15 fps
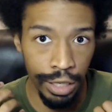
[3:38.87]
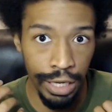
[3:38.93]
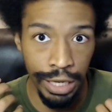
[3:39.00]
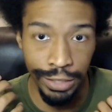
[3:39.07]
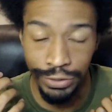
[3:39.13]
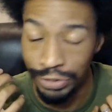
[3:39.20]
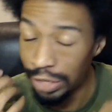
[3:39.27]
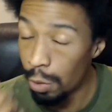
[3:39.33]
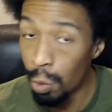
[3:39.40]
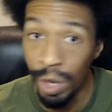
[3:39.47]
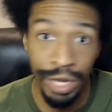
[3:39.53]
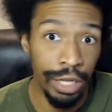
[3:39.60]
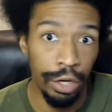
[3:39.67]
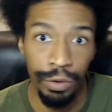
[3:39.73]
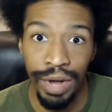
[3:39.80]
somewhat
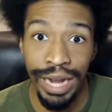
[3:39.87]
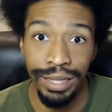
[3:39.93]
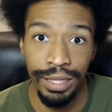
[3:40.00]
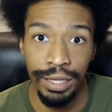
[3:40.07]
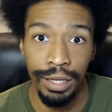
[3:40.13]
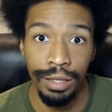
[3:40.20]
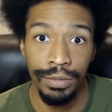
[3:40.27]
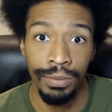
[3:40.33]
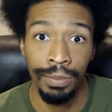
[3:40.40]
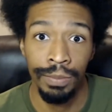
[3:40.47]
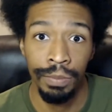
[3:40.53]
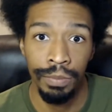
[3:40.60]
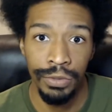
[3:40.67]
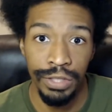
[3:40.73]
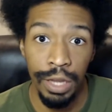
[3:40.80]
interacting and
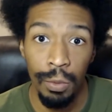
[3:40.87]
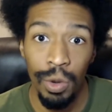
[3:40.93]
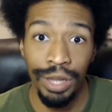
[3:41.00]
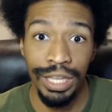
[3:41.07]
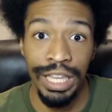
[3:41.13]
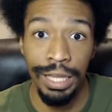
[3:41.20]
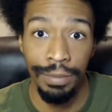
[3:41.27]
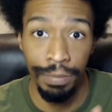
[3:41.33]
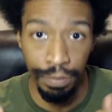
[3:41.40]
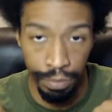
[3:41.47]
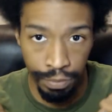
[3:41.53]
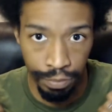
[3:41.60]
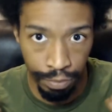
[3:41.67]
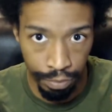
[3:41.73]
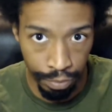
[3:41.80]
somewhat keep
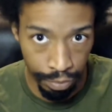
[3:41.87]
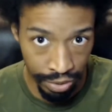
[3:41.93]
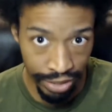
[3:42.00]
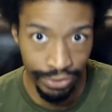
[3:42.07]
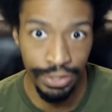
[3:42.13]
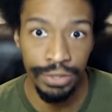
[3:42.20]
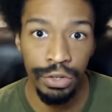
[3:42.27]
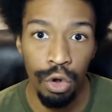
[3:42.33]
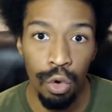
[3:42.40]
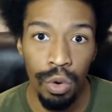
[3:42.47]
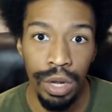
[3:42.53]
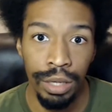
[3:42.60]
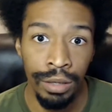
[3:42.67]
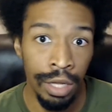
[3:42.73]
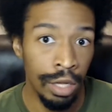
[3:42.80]
business
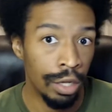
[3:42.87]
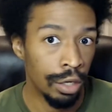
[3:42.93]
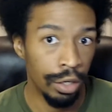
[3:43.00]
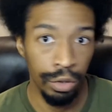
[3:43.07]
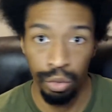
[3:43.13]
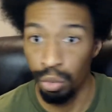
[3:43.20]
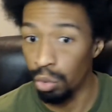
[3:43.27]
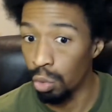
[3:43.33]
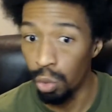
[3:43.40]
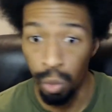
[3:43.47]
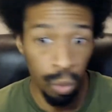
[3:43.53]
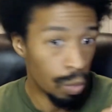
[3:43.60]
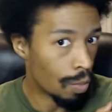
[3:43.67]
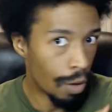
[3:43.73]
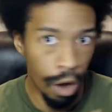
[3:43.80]
going through
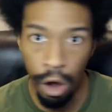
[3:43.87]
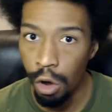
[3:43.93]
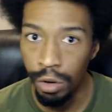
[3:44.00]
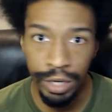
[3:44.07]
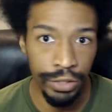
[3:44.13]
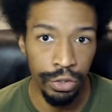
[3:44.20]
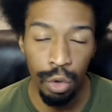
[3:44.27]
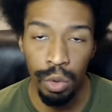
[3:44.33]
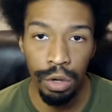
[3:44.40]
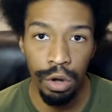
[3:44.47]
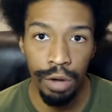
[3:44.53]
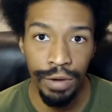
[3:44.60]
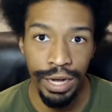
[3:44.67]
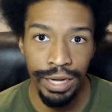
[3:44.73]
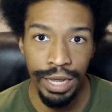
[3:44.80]
all this going on
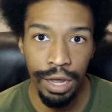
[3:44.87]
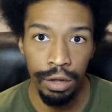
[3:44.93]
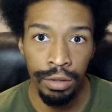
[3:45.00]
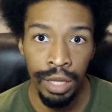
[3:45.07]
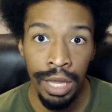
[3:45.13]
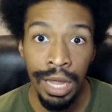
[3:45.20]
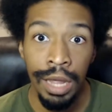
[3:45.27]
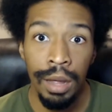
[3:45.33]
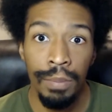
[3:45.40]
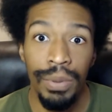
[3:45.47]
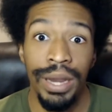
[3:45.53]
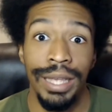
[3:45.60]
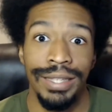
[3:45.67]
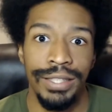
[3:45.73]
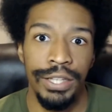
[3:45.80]
right now. But
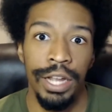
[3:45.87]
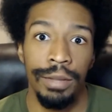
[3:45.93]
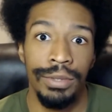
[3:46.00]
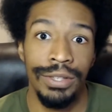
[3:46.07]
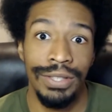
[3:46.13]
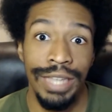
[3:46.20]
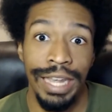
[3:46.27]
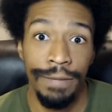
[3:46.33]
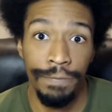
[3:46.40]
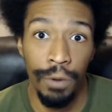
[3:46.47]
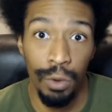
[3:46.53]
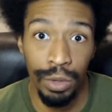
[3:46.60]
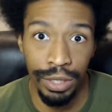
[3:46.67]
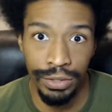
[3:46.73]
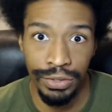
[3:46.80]
it's tough to stay
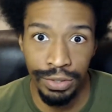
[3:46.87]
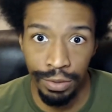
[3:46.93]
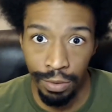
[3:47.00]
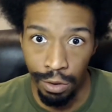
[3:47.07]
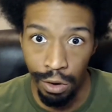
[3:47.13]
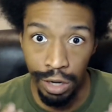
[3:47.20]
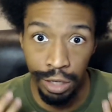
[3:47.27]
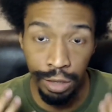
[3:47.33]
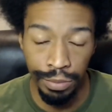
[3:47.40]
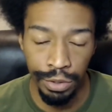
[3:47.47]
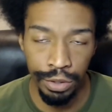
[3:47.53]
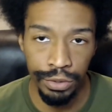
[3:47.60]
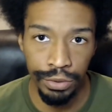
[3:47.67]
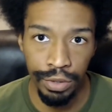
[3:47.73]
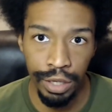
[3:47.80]
focused on a computer
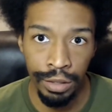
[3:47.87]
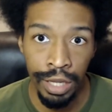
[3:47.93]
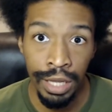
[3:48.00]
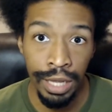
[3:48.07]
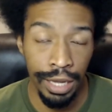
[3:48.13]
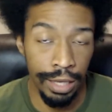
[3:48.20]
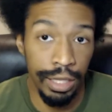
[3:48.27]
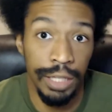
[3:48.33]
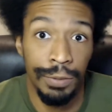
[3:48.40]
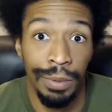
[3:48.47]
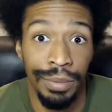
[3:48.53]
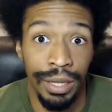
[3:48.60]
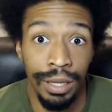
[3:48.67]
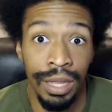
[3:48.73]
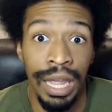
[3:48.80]
screen. At least for
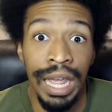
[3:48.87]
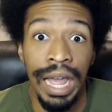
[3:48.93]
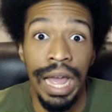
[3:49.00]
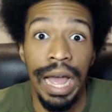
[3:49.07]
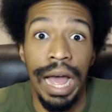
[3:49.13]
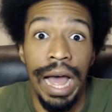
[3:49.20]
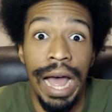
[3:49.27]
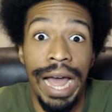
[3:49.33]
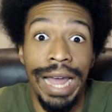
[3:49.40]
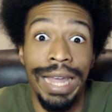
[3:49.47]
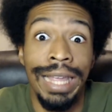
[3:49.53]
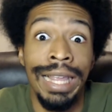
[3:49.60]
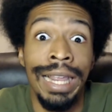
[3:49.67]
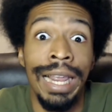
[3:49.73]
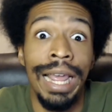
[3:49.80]
me.
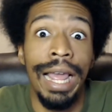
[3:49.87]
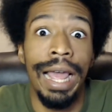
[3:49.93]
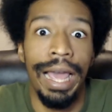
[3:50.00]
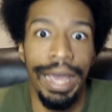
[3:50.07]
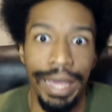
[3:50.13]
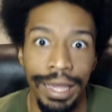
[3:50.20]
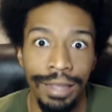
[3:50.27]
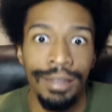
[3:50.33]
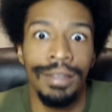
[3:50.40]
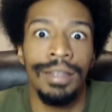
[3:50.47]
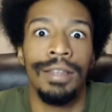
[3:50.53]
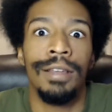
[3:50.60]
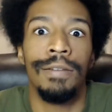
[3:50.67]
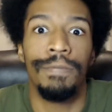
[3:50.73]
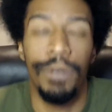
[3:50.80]
I hate
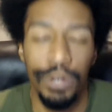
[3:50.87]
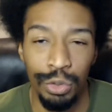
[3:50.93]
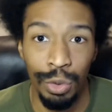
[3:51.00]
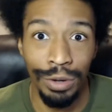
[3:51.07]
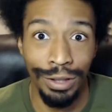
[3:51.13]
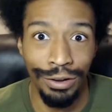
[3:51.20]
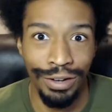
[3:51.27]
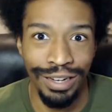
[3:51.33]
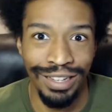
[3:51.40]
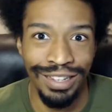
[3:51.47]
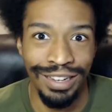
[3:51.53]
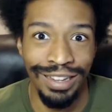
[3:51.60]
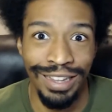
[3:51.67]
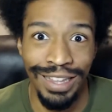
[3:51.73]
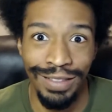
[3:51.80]
virtual learning.
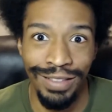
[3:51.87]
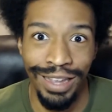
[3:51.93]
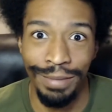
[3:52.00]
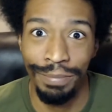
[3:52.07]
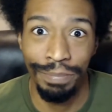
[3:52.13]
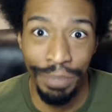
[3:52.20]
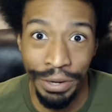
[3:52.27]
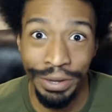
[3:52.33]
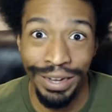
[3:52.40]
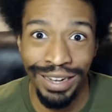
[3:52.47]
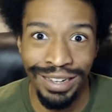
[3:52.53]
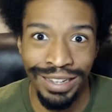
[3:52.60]
Like, period.